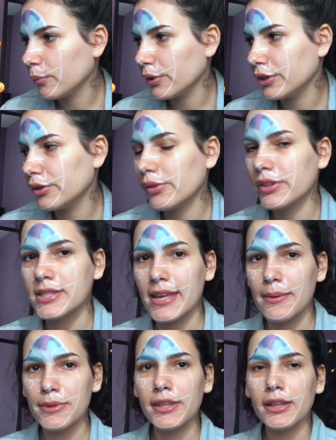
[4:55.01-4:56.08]
We're gonna do the
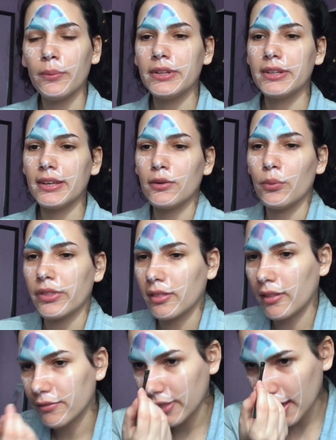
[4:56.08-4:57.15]
same thing that we did with
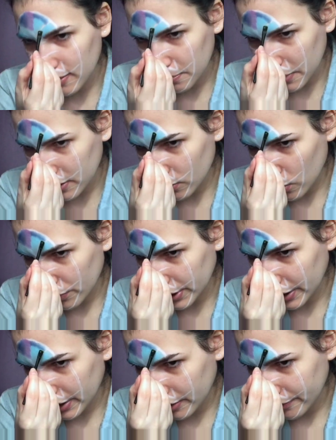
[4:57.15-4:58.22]
Love That, but over
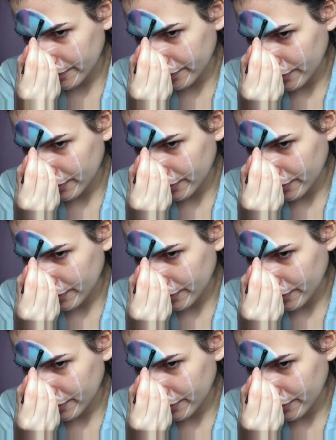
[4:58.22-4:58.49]
here.